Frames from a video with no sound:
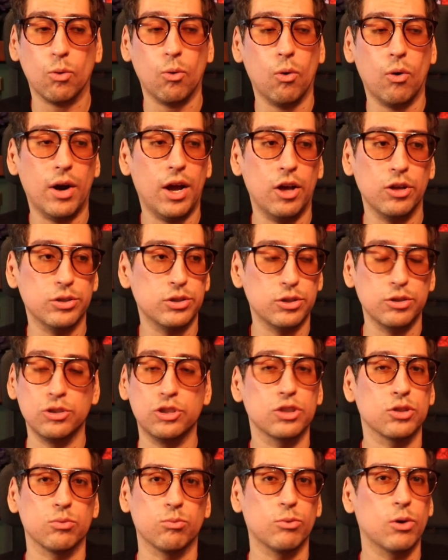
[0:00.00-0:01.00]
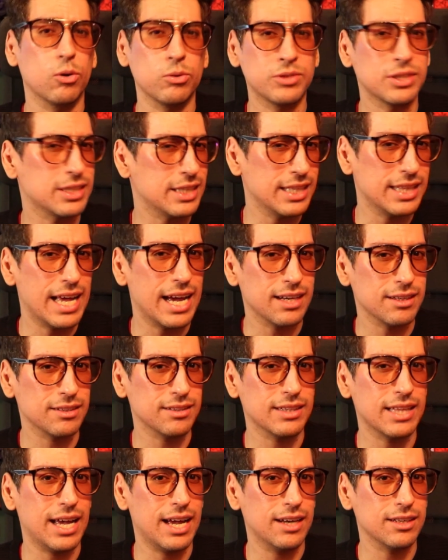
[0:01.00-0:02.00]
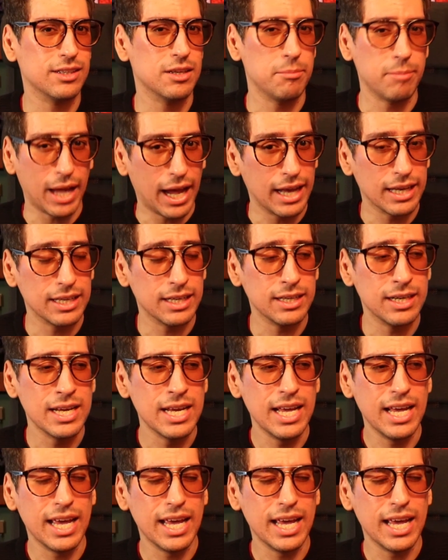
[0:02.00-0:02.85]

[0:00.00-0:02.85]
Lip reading: or else you just won't see that companion,